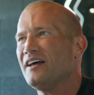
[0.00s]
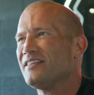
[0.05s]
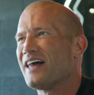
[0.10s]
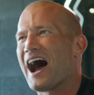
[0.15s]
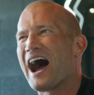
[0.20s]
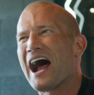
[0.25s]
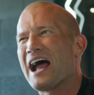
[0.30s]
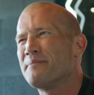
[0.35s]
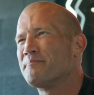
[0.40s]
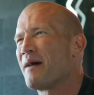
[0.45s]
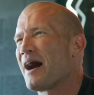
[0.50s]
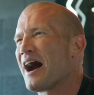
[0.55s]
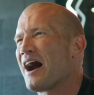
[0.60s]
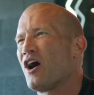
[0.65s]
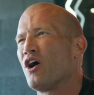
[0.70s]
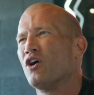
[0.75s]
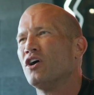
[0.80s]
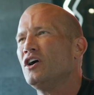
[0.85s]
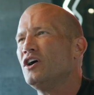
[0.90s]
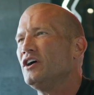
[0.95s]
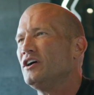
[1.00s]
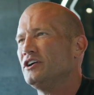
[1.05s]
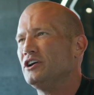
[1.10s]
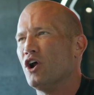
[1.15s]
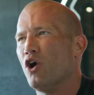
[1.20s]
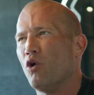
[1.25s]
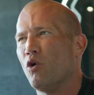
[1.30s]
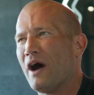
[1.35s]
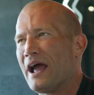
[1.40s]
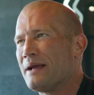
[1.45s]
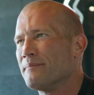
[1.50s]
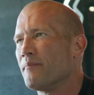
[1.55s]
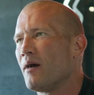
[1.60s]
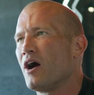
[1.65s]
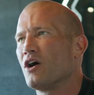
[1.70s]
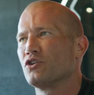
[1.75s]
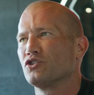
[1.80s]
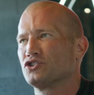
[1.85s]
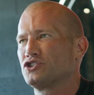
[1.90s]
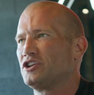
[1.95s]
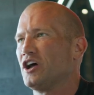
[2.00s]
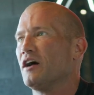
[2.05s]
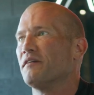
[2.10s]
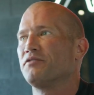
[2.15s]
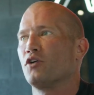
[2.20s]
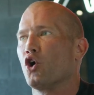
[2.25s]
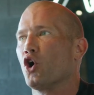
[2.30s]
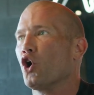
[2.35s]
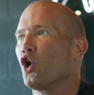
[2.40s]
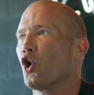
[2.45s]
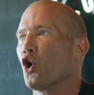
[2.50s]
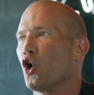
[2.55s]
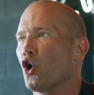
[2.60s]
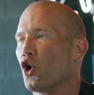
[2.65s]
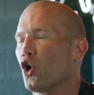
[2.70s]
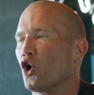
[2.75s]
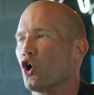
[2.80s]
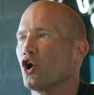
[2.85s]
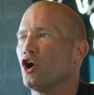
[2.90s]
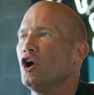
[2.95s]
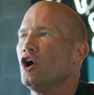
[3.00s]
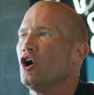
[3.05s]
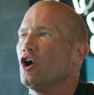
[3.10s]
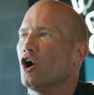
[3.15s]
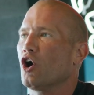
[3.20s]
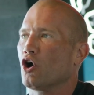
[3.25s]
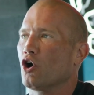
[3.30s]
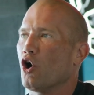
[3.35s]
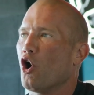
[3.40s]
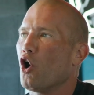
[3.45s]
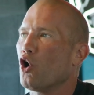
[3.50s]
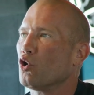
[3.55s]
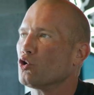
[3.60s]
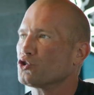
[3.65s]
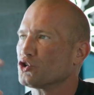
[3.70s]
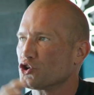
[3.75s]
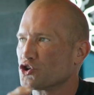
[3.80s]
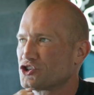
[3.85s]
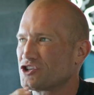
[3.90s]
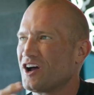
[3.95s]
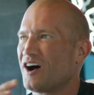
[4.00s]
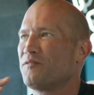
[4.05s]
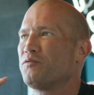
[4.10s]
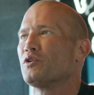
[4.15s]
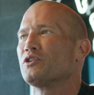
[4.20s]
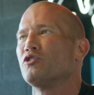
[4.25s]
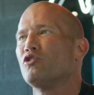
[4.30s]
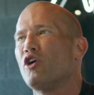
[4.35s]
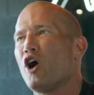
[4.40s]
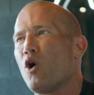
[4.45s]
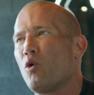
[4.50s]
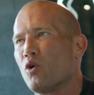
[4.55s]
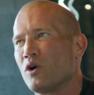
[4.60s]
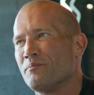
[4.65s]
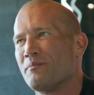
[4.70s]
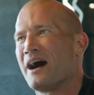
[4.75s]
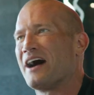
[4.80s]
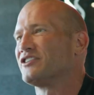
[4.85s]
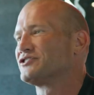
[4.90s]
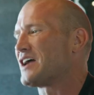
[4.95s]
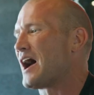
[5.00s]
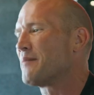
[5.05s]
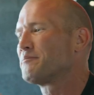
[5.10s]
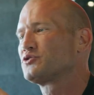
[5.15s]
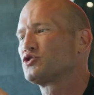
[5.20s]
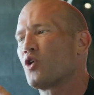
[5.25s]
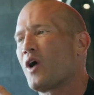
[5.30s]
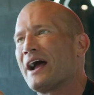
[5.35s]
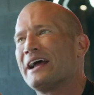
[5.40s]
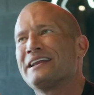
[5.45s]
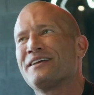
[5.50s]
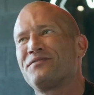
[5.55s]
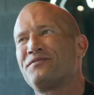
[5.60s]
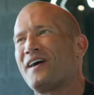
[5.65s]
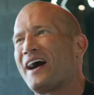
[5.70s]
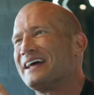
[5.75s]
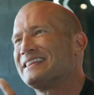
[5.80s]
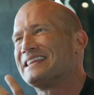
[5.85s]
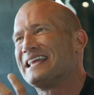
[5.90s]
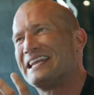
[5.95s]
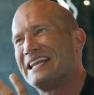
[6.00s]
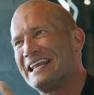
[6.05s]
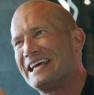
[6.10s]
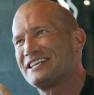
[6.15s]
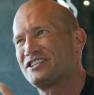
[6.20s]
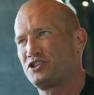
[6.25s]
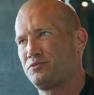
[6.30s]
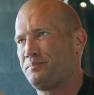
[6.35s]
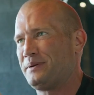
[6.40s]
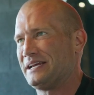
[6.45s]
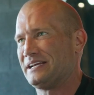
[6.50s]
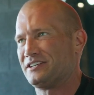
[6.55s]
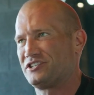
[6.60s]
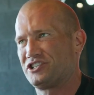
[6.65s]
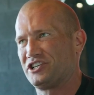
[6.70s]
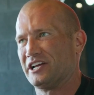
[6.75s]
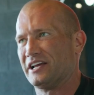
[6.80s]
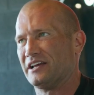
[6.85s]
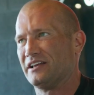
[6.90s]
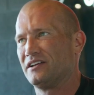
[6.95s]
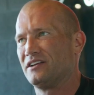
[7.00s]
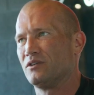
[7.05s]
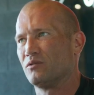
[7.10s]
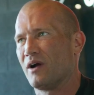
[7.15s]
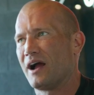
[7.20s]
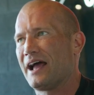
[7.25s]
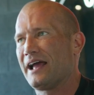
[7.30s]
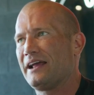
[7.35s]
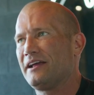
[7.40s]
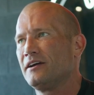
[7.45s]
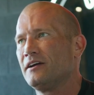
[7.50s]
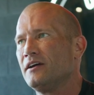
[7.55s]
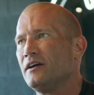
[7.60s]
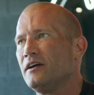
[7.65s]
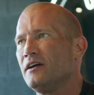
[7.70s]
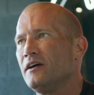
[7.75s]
high mile, you know, late model stuff, or older stuff with lower miles. I'm trying to find the niche piece, right?